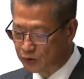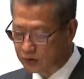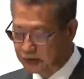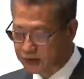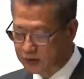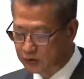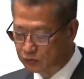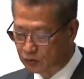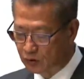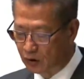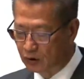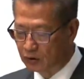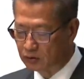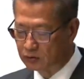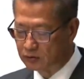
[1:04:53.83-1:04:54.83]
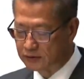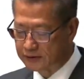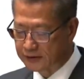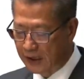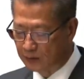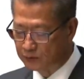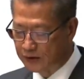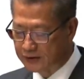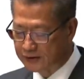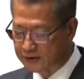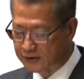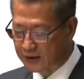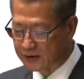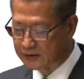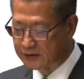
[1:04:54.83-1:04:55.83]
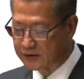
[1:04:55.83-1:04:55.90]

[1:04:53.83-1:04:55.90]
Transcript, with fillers: the State Ministry of Science and Technology,